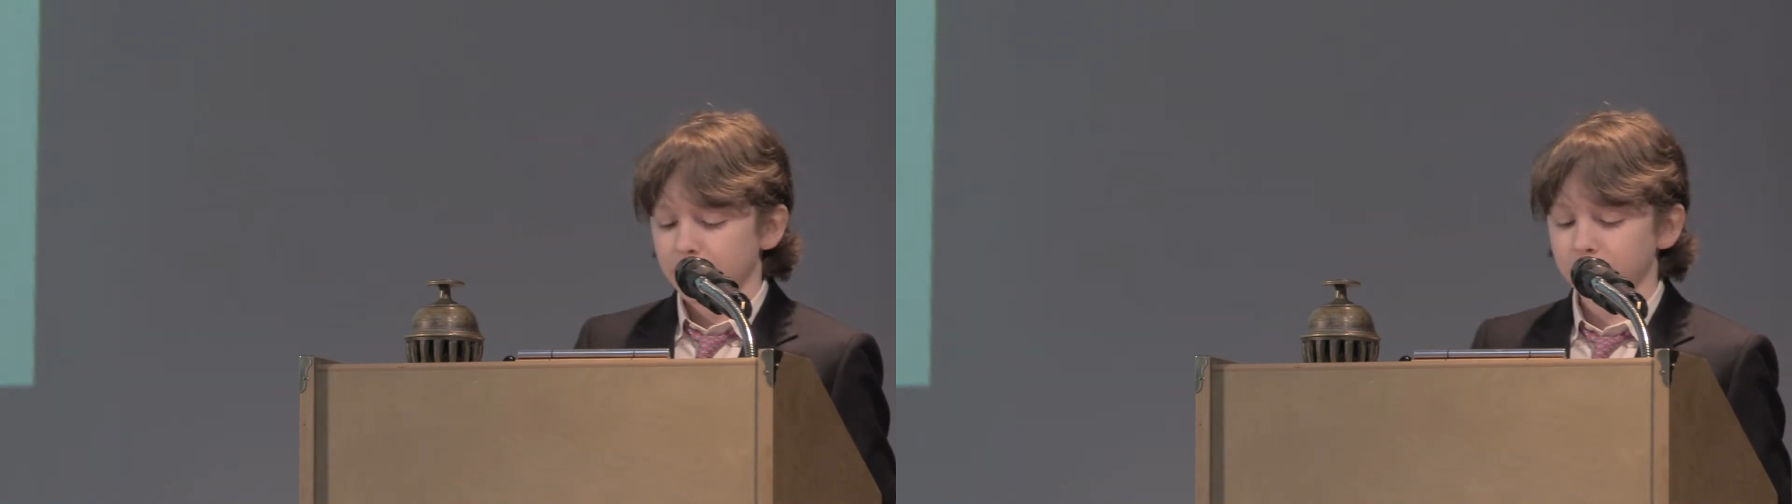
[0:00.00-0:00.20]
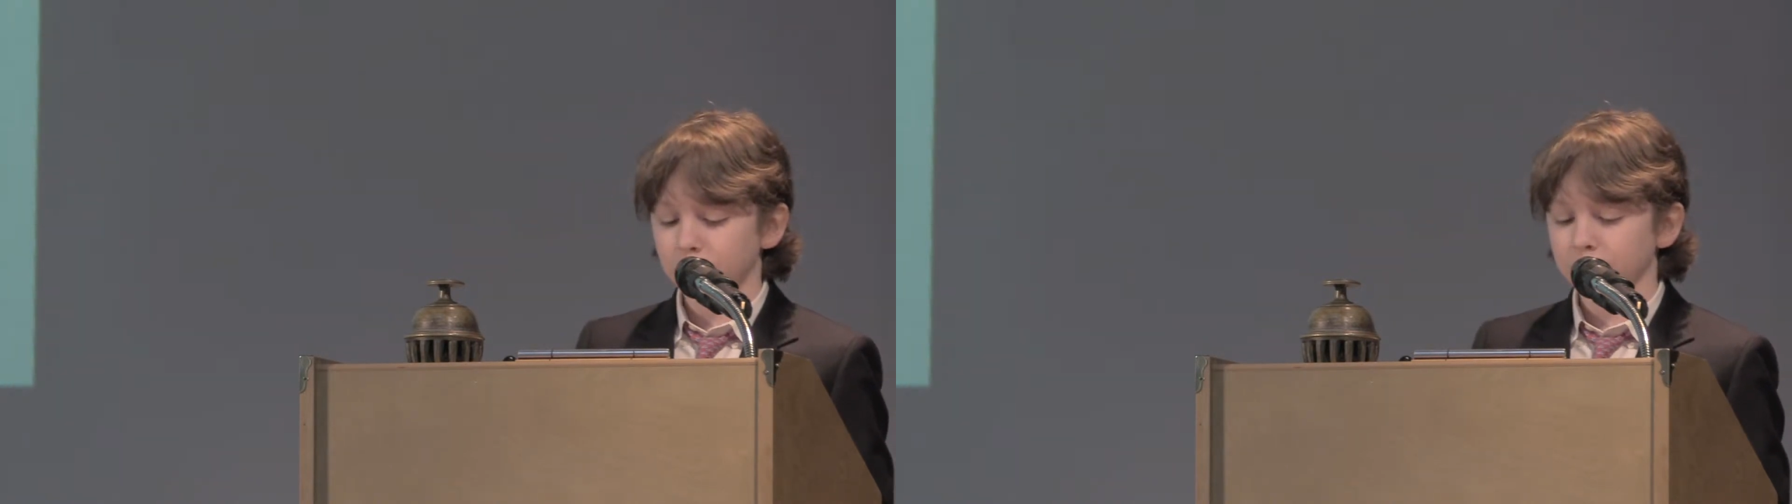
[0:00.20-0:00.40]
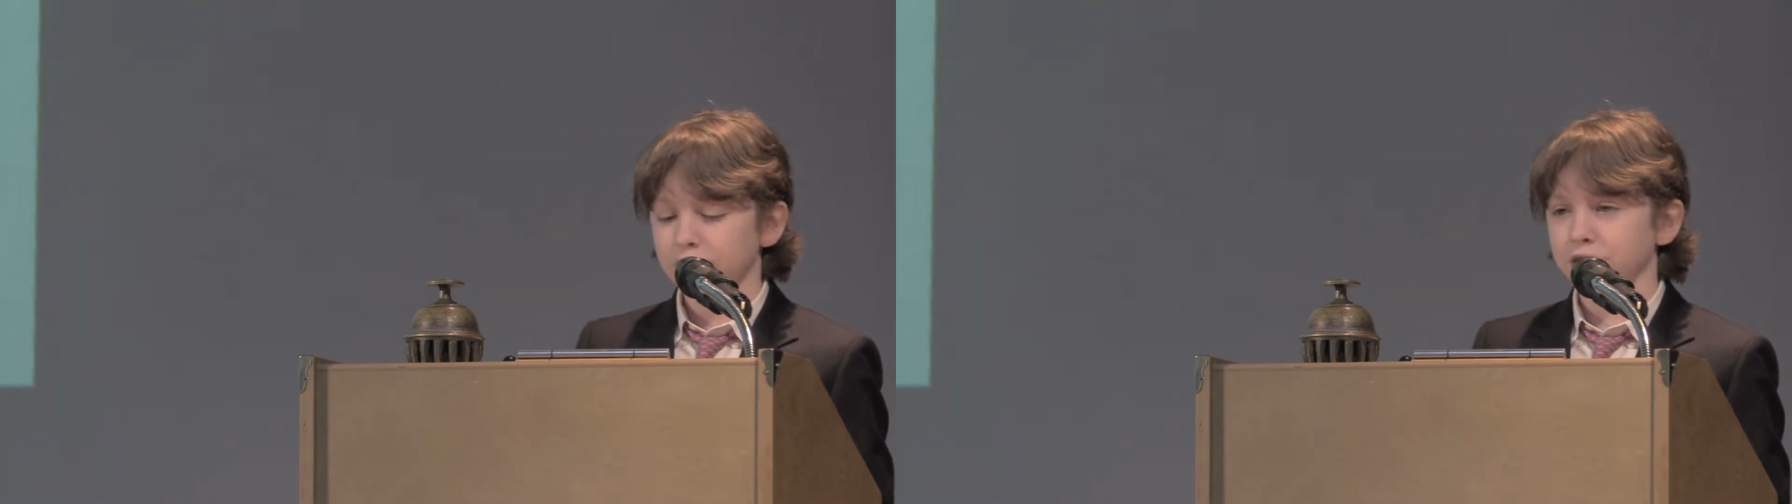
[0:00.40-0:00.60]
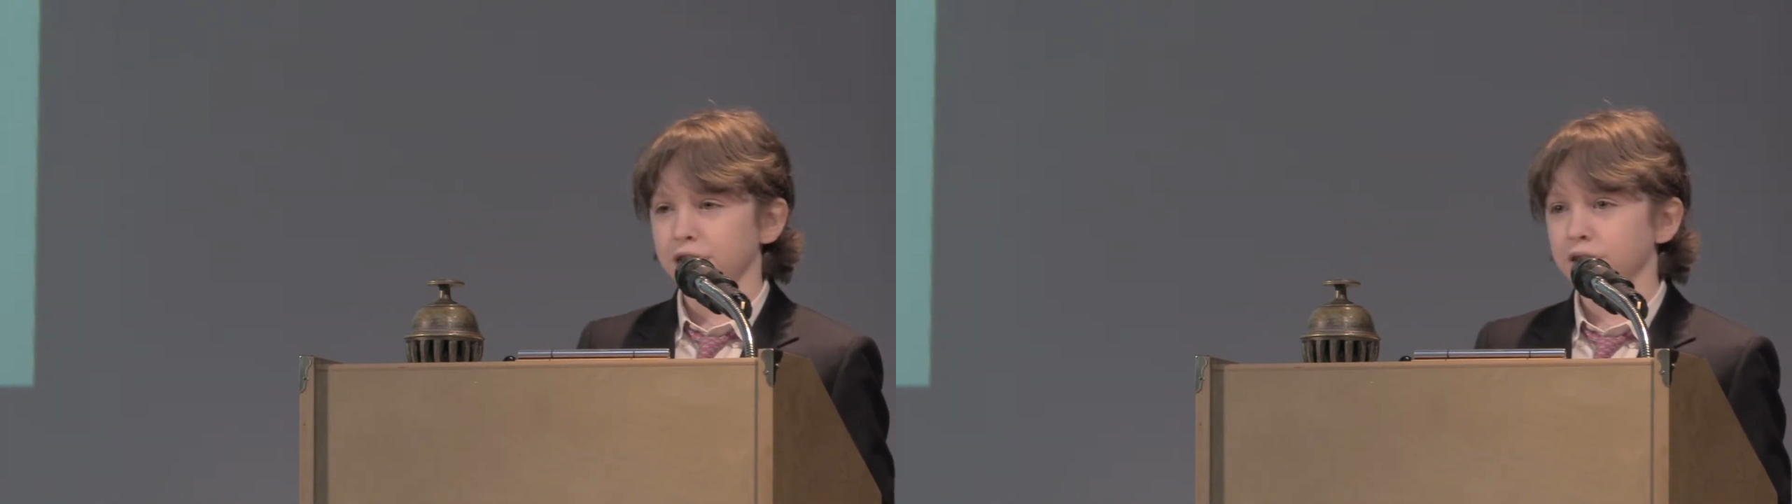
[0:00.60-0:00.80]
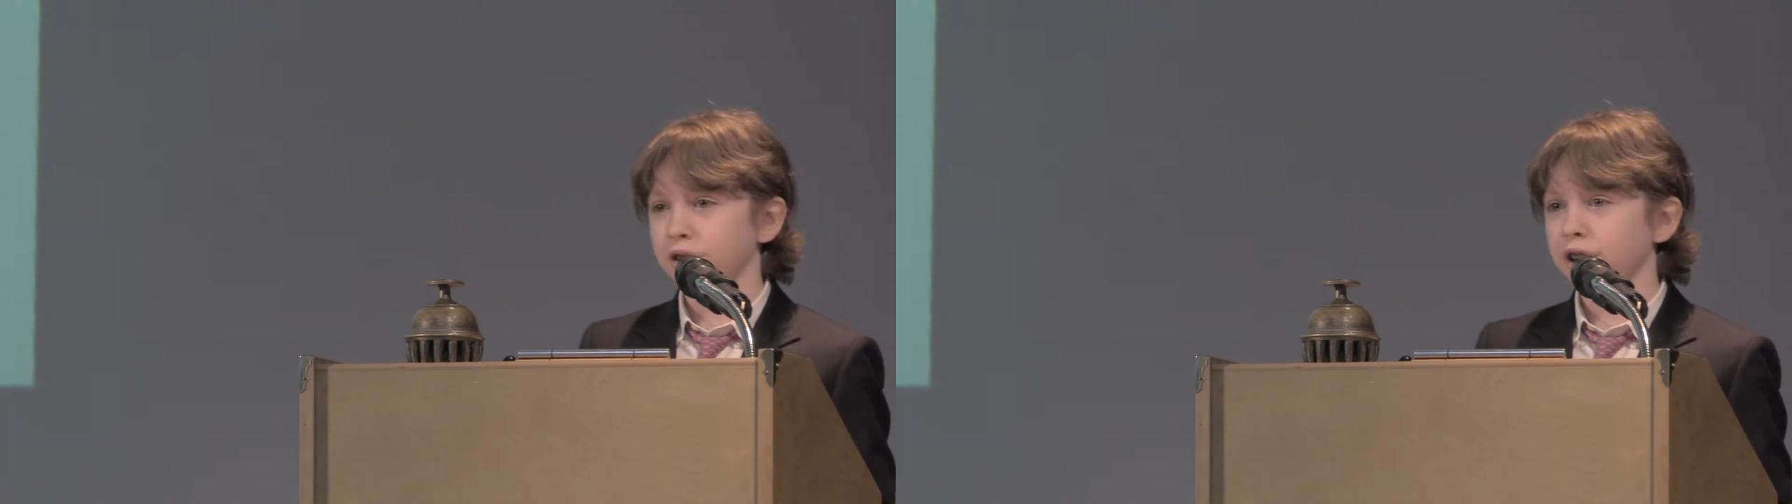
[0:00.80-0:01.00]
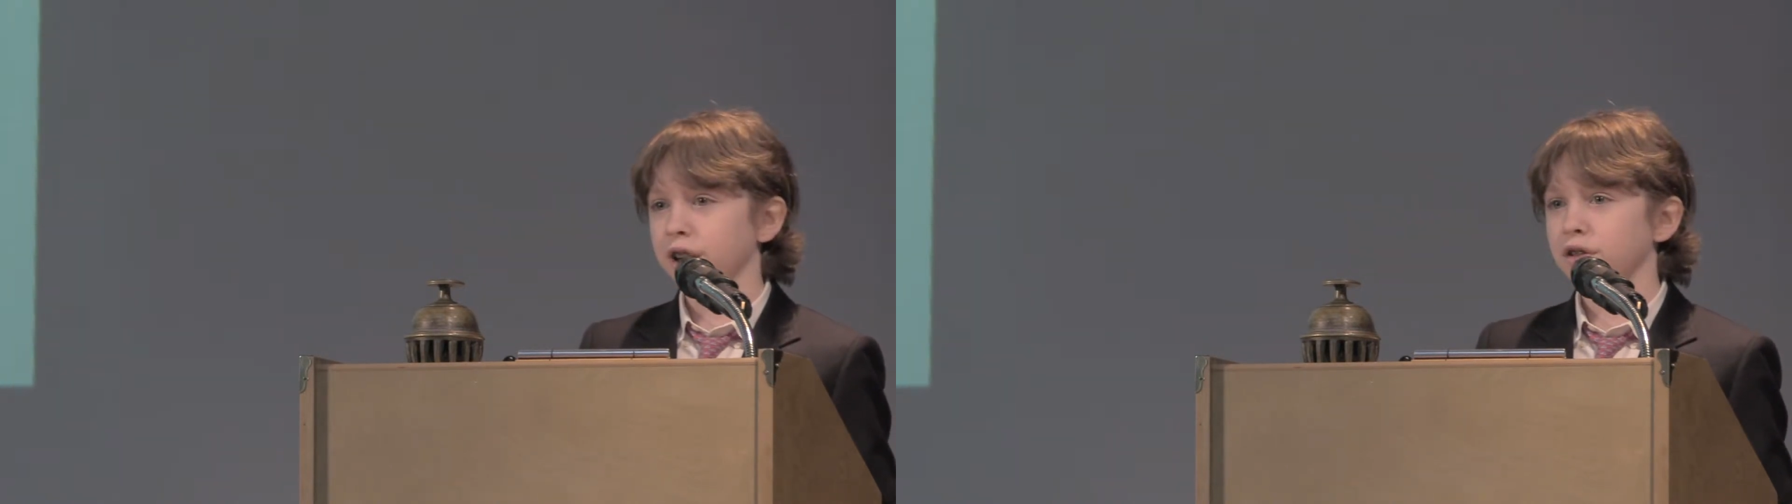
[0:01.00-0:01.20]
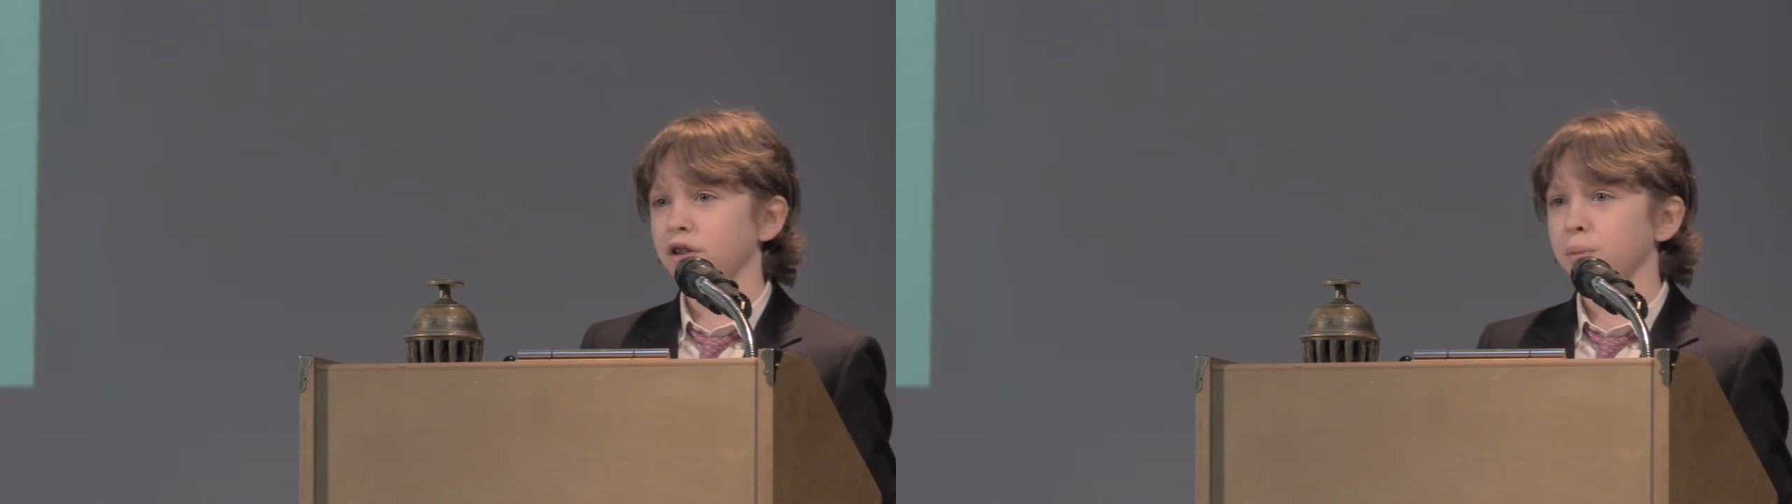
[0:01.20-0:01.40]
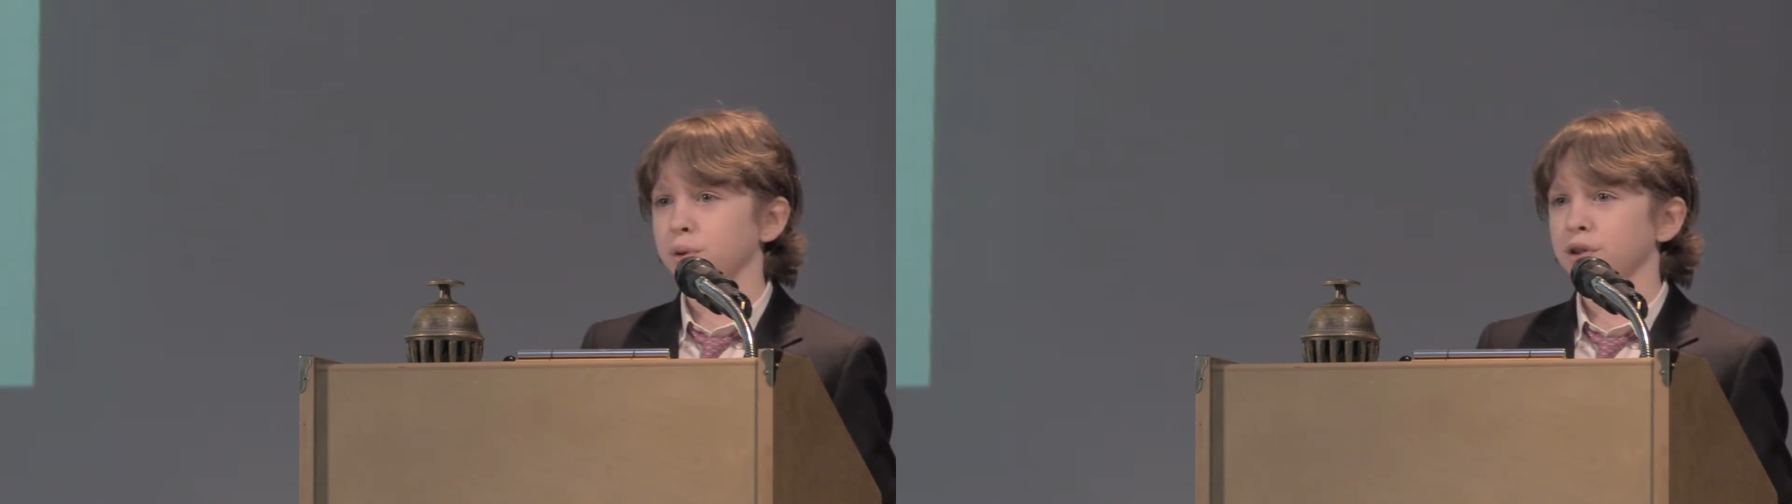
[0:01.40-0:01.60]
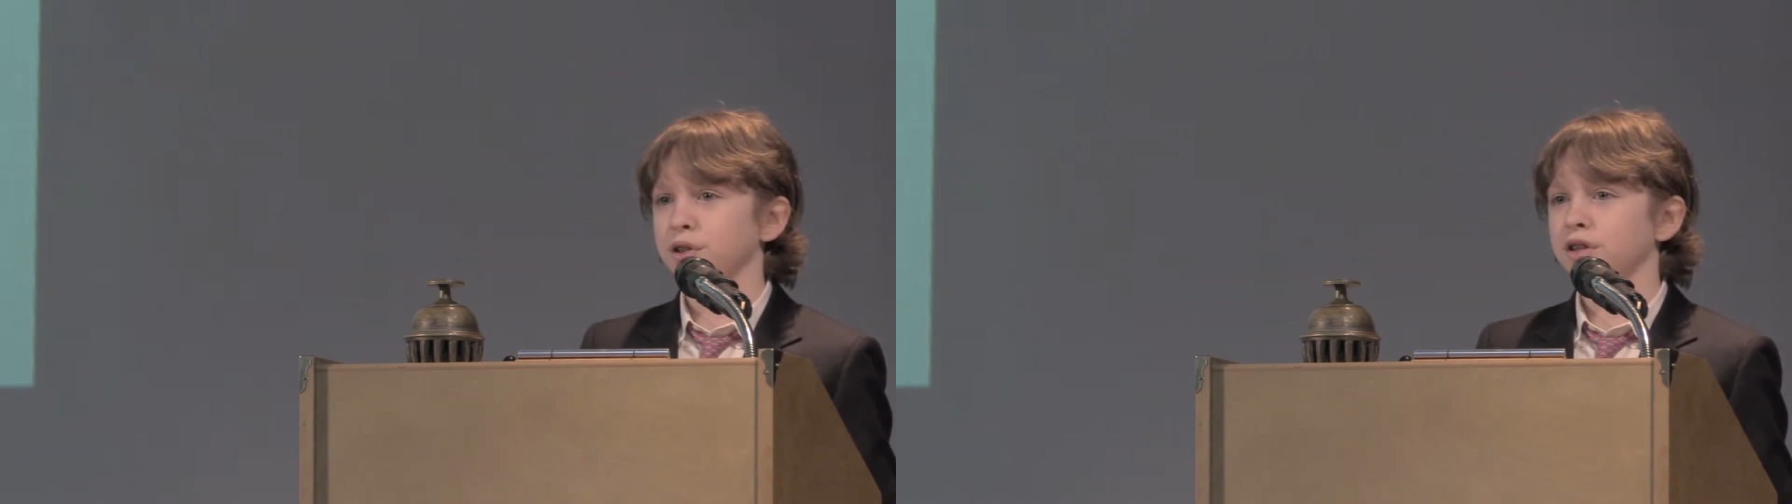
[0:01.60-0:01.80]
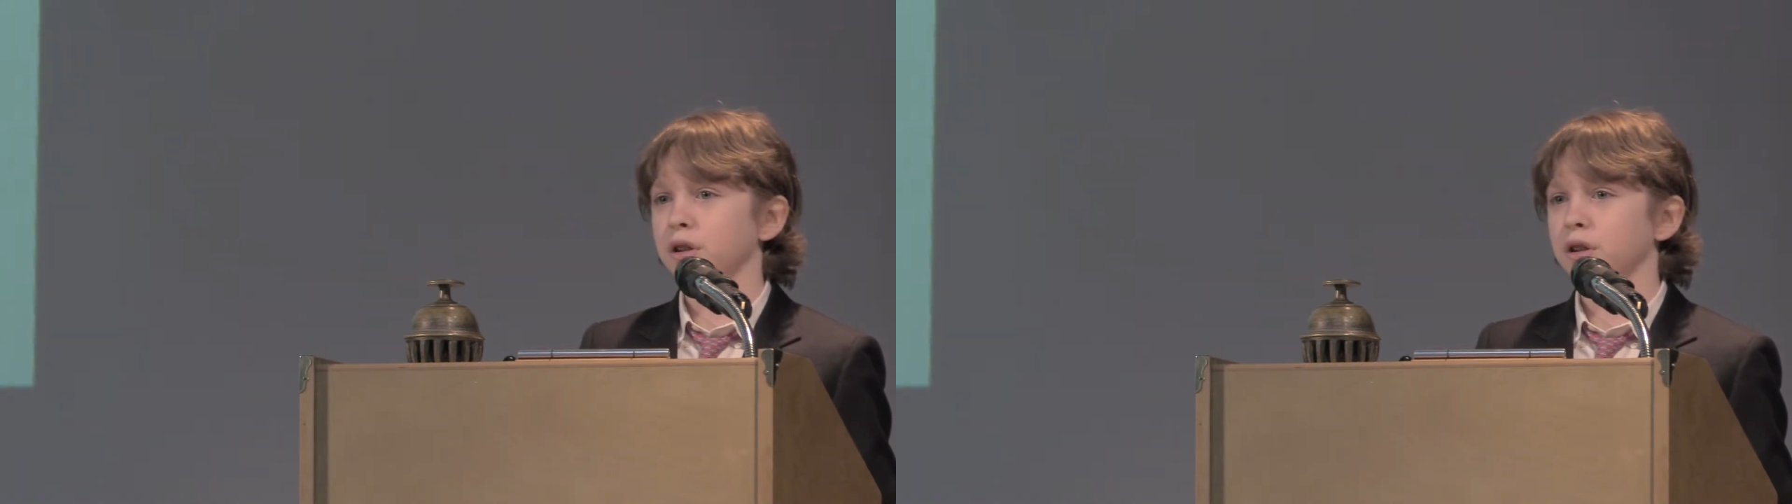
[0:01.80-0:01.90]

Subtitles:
and something as intricate as a computer